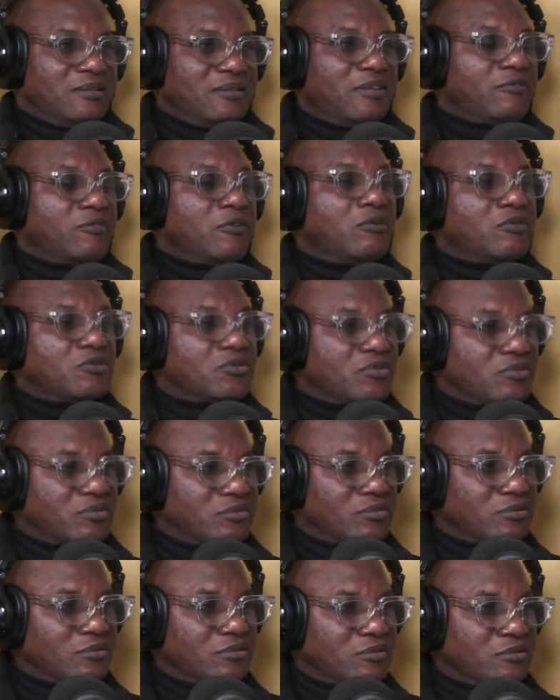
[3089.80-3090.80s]
they've gone
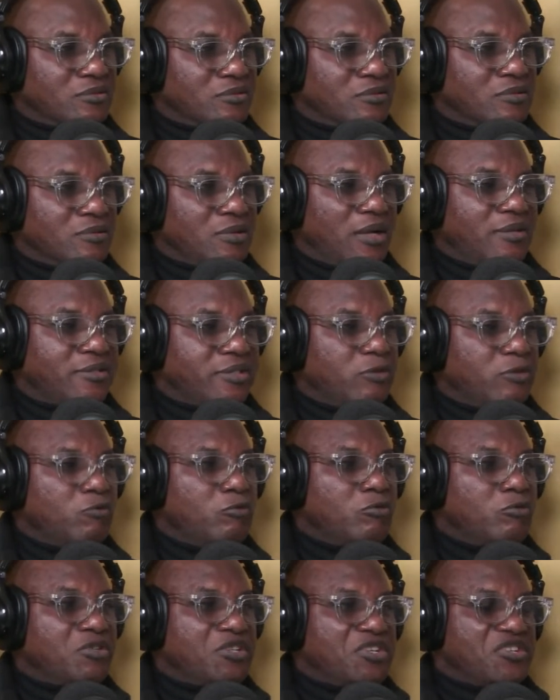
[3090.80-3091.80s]
through. And the
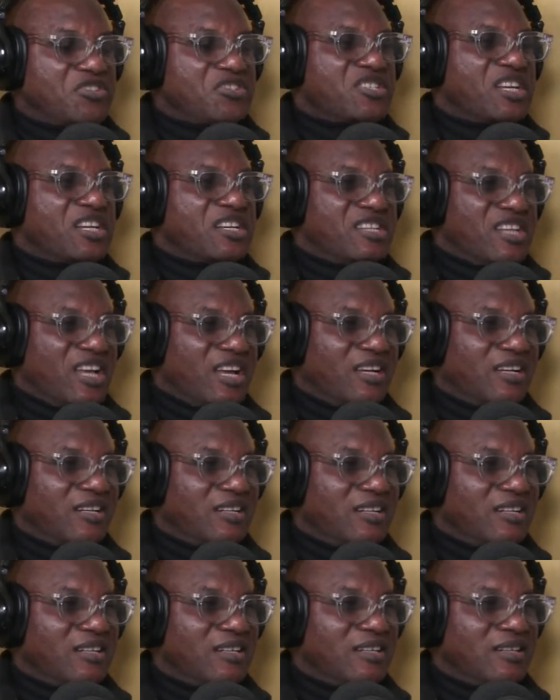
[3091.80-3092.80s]
wound is still there.
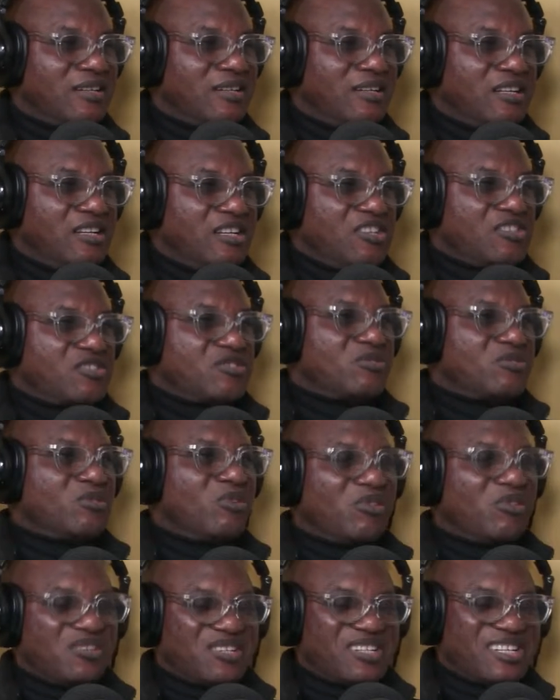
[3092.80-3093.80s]
It's
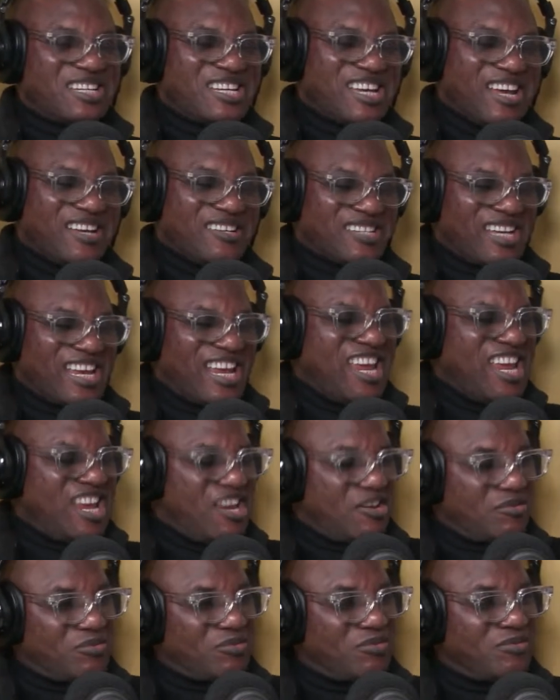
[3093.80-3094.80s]
not yet
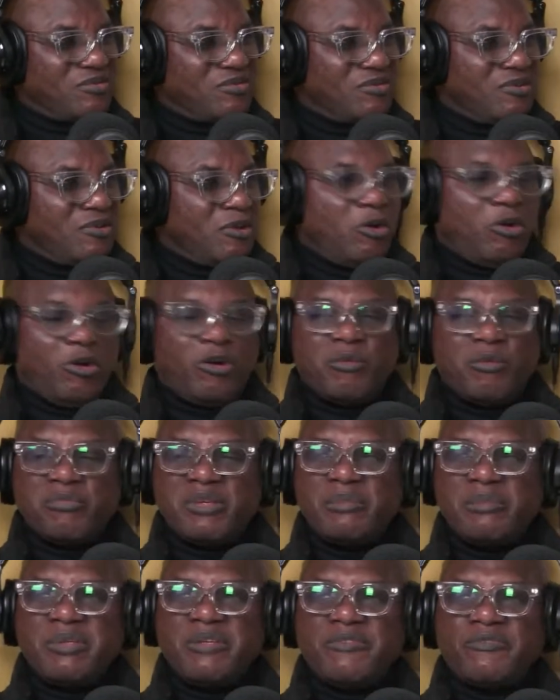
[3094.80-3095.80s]
healed. Or
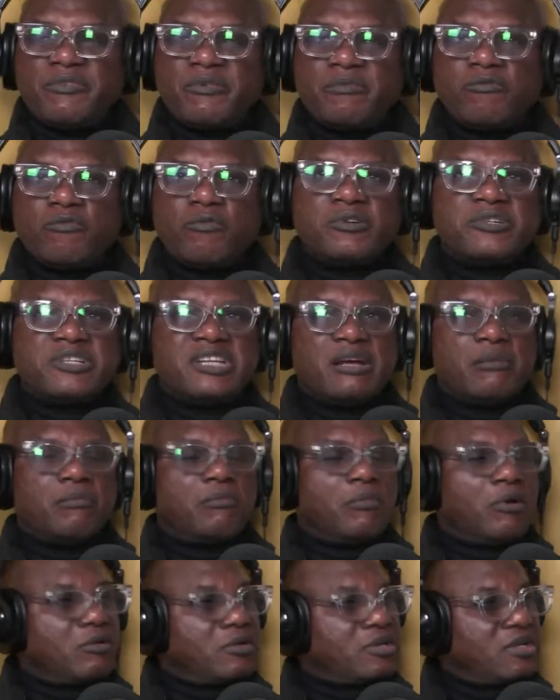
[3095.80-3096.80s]
maybe from what their
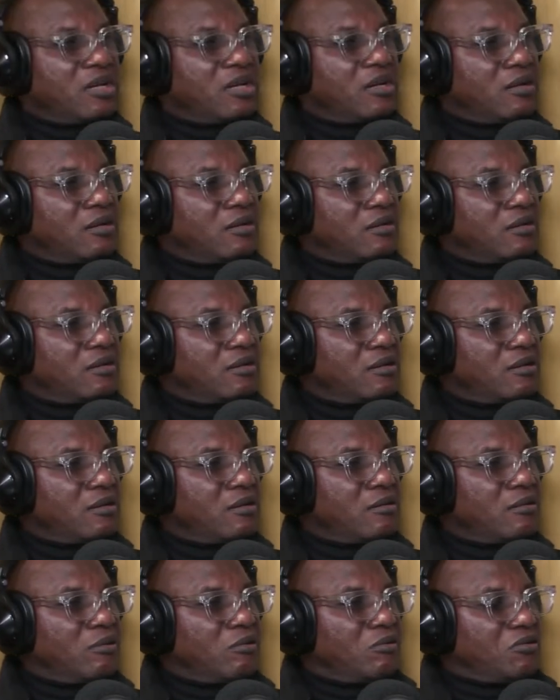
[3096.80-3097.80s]
mother
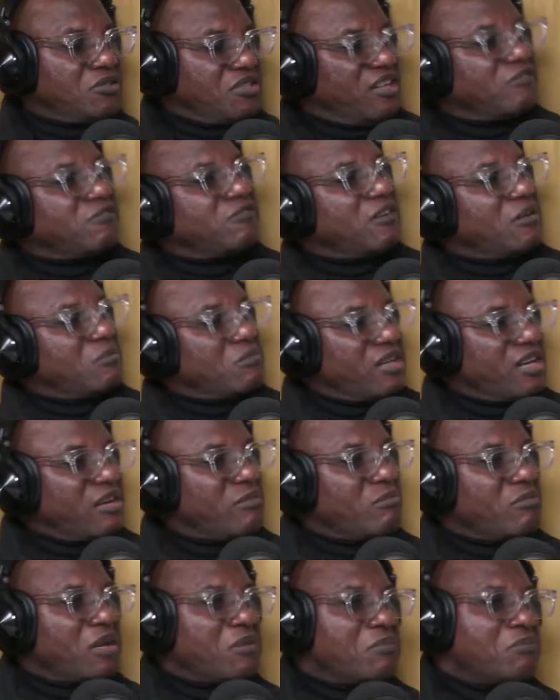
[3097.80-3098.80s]
or their
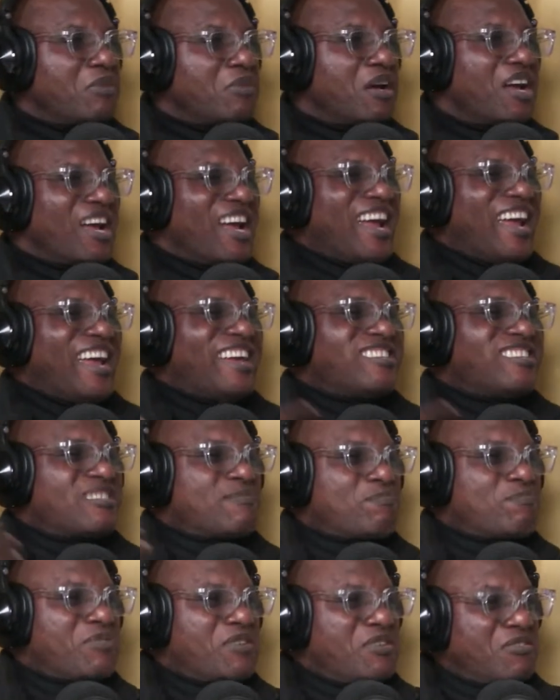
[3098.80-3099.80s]
family member
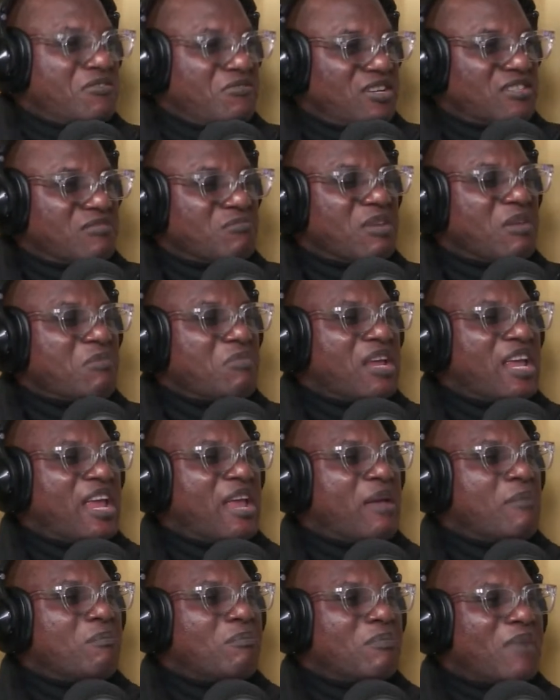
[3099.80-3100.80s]
experienced,
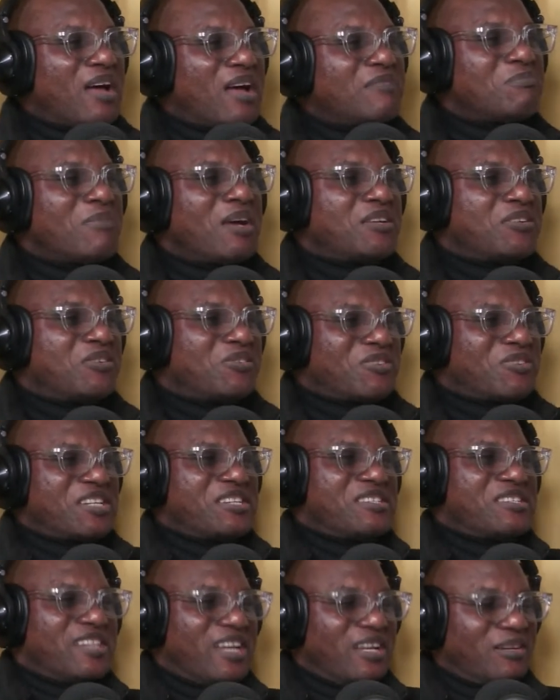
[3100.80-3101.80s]
maybe a man
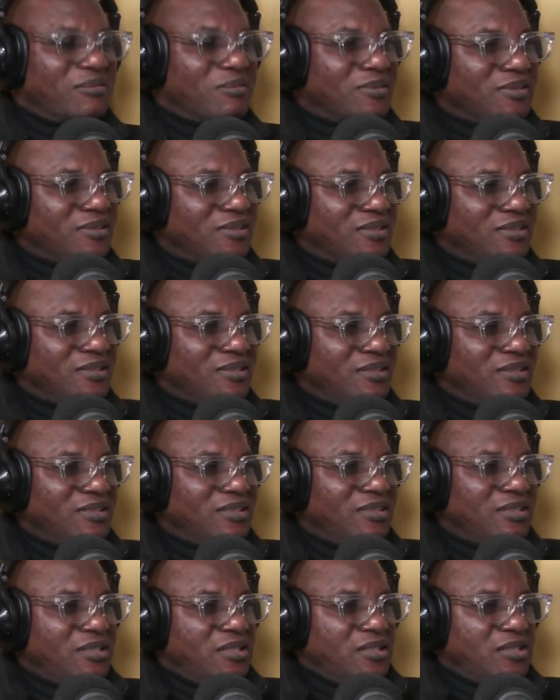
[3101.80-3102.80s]
maltreat them.
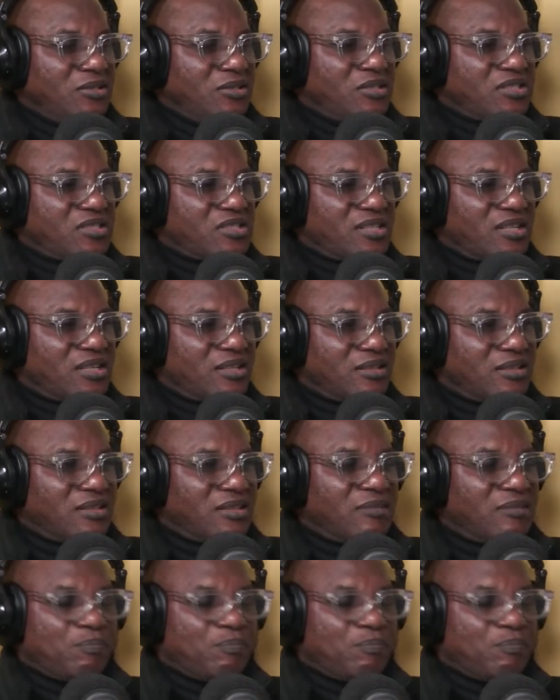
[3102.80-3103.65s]
You understand?